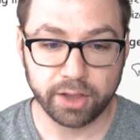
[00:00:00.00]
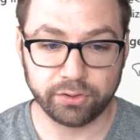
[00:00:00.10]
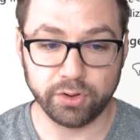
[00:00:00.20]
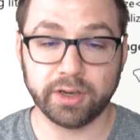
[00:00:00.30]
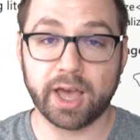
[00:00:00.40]

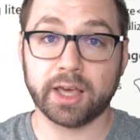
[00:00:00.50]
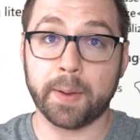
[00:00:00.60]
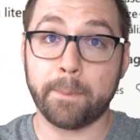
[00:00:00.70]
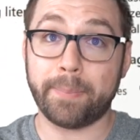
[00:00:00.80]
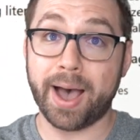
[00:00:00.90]
So you can kind of
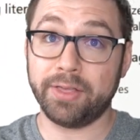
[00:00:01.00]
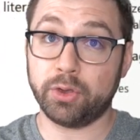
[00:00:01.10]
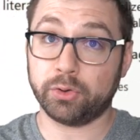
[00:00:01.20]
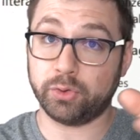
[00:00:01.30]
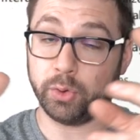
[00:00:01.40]
combine
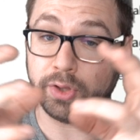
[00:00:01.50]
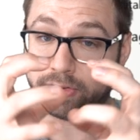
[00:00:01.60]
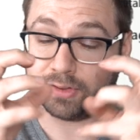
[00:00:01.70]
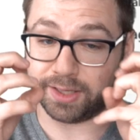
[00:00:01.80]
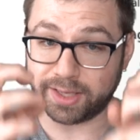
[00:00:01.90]
those two
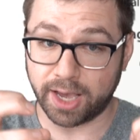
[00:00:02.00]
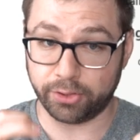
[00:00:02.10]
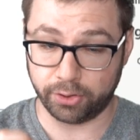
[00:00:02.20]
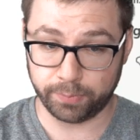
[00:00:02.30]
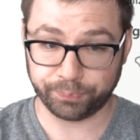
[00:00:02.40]
things
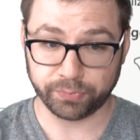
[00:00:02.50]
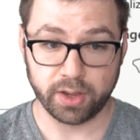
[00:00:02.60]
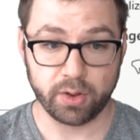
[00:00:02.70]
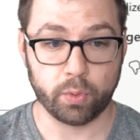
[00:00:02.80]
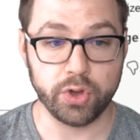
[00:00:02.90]
together
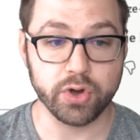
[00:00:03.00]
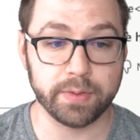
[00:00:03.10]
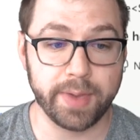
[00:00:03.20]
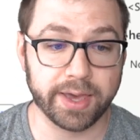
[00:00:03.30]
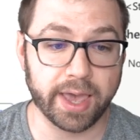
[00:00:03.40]
where you
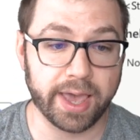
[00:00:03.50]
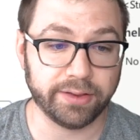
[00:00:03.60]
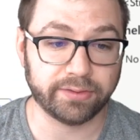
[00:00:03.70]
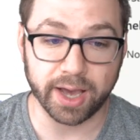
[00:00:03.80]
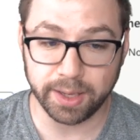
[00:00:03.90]
can make
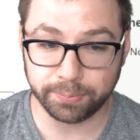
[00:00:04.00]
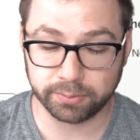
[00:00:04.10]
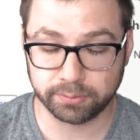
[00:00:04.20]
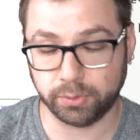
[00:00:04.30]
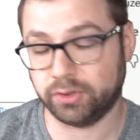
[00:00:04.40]
a type
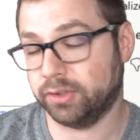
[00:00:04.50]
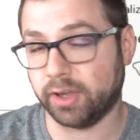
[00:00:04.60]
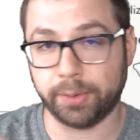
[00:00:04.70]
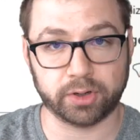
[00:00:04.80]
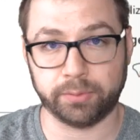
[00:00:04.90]
which in
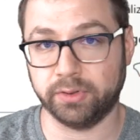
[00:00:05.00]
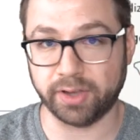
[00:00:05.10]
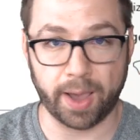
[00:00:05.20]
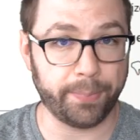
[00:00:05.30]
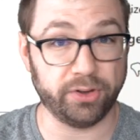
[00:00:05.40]
TypeScript a
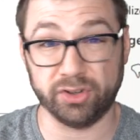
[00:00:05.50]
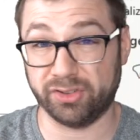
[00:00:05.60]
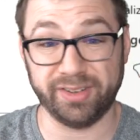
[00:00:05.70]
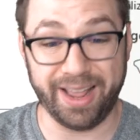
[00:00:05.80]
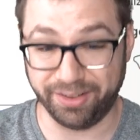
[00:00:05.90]
type is
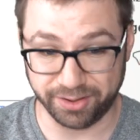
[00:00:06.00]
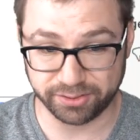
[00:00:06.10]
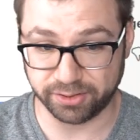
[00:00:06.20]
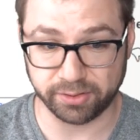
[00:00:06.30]
just an alias to